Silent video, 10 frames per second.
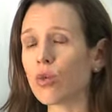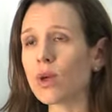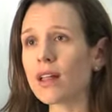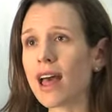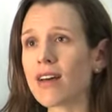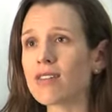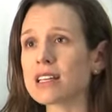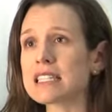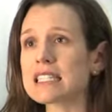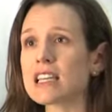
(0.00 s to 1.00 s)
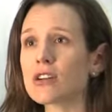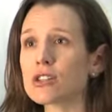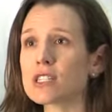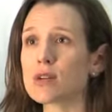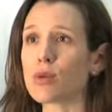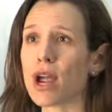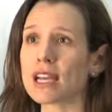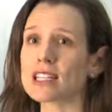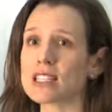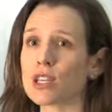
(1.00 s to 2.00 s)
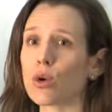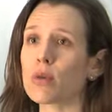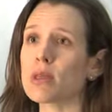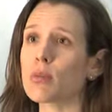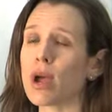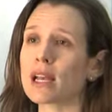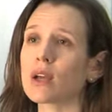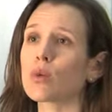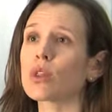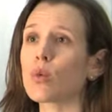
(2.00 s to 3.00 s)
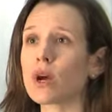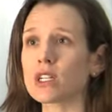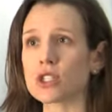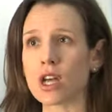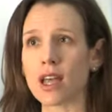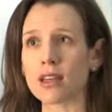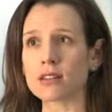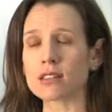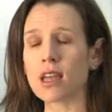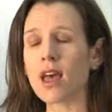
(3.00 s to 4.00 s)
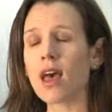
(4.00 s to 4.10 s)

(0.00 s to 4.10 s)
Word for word: will have a singleton pregnancy or be pregnant with one child.